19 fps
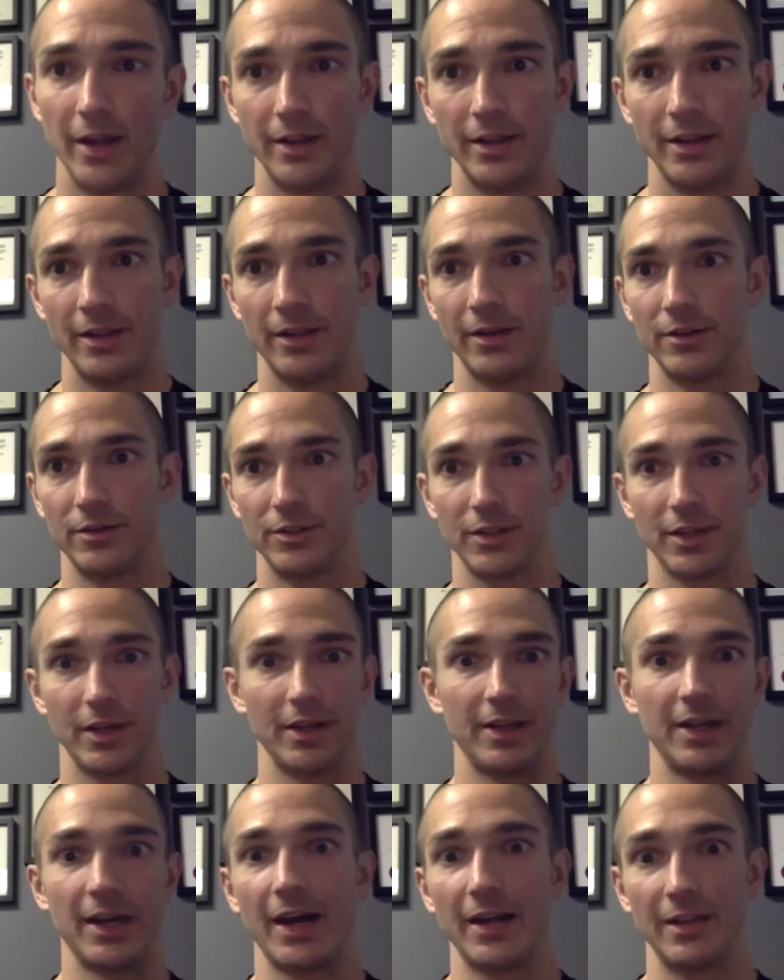And then there's
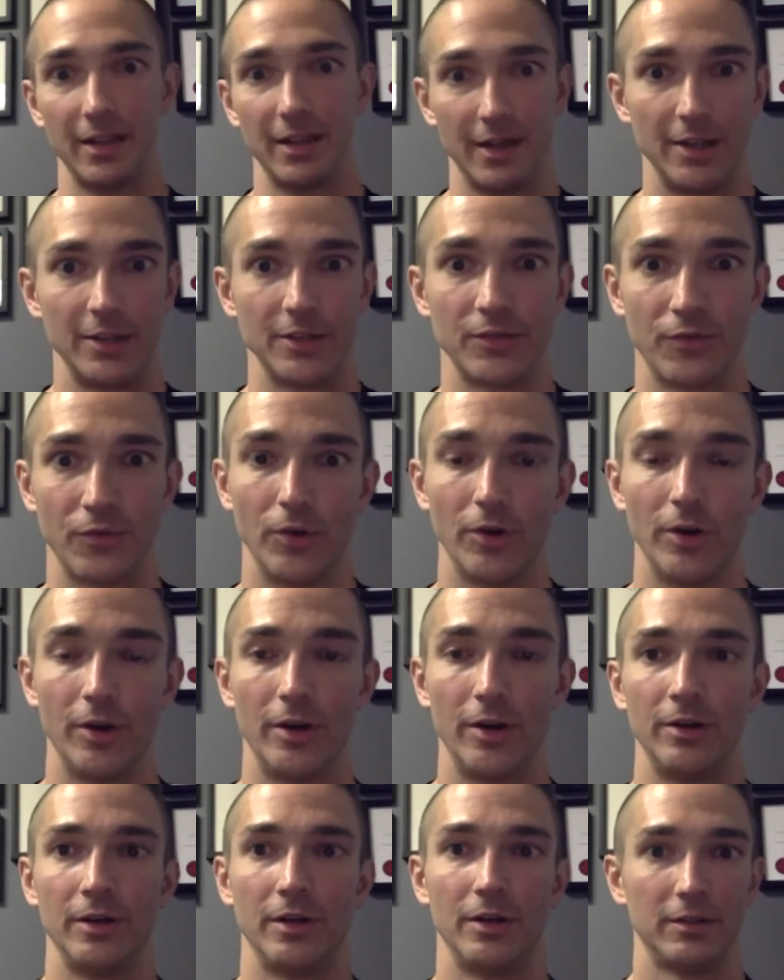like guidelines
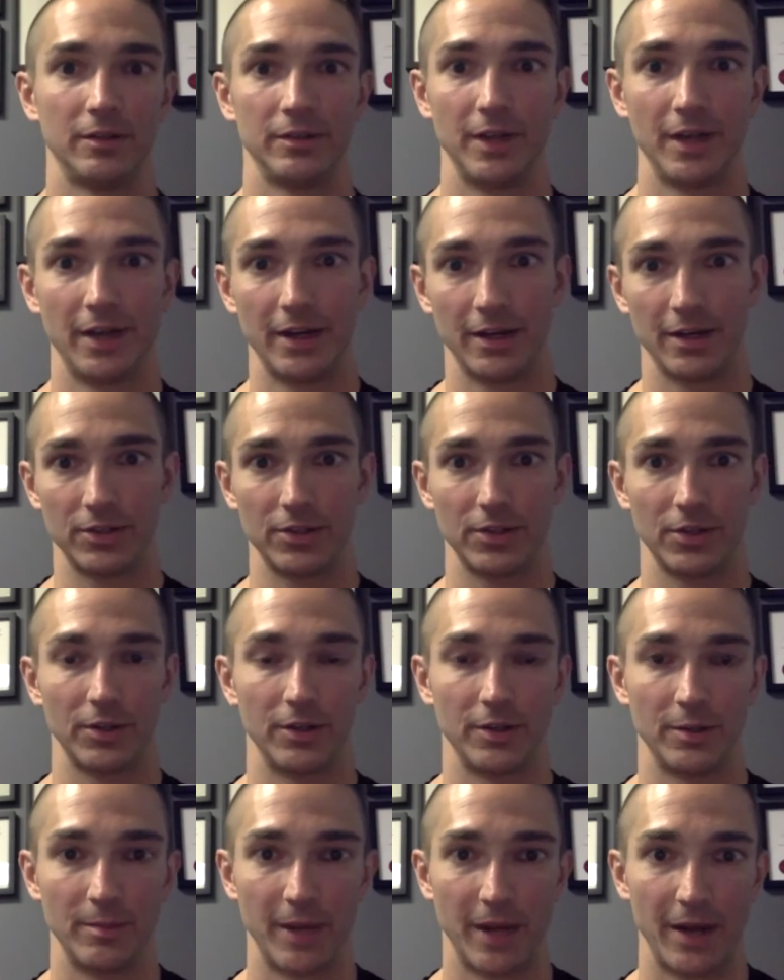for getting a
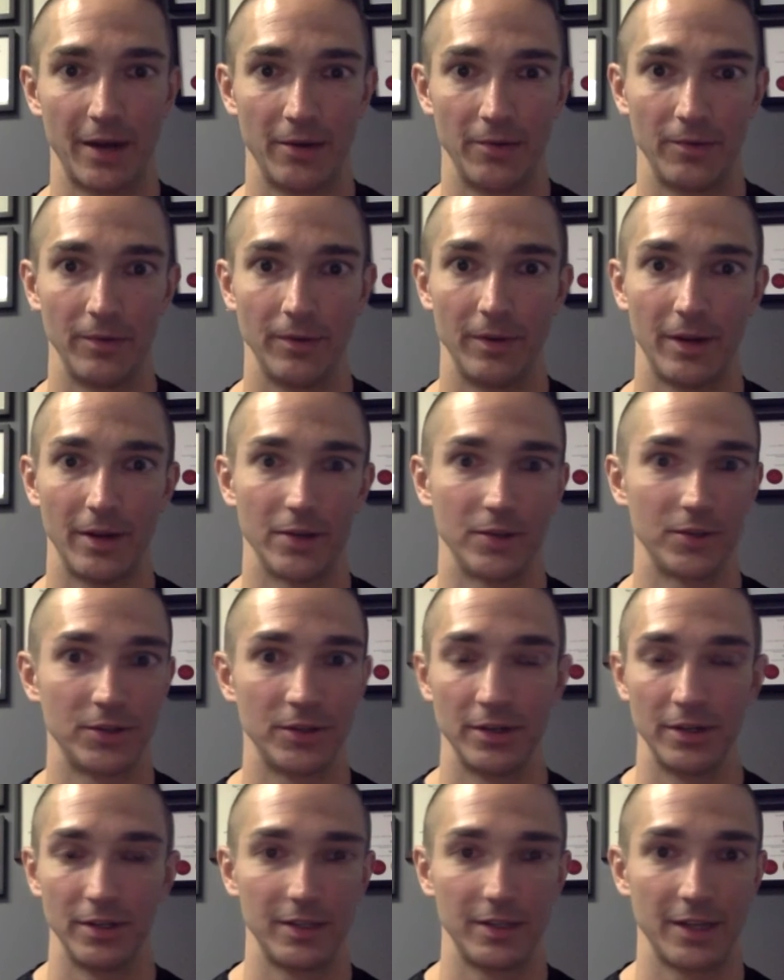certain amount at a
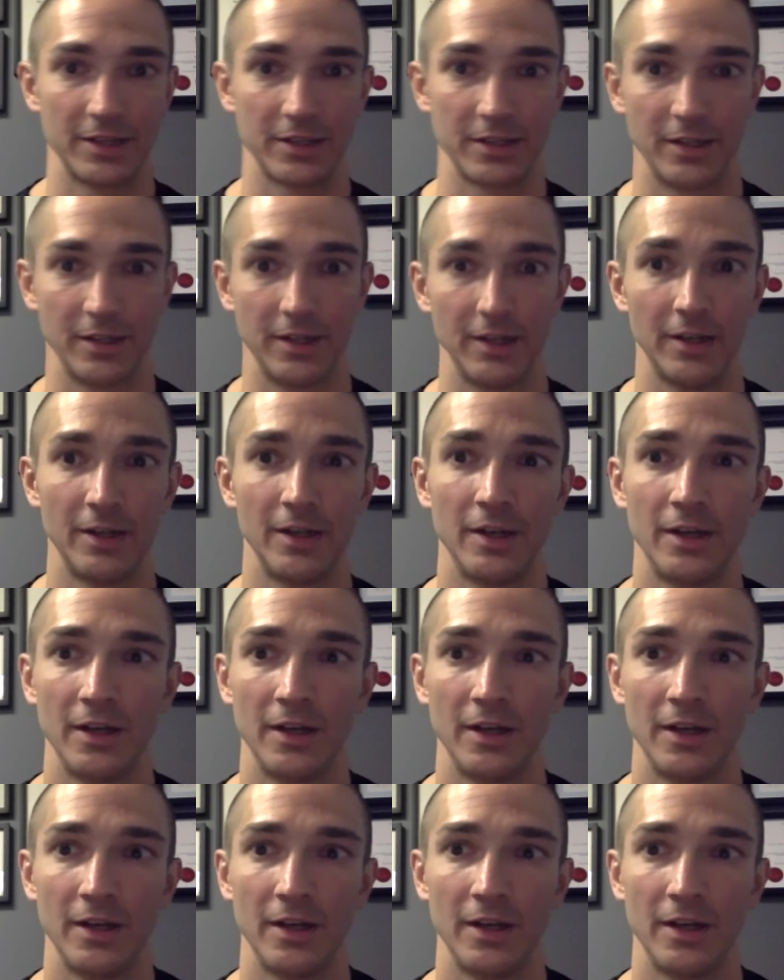certain intensity,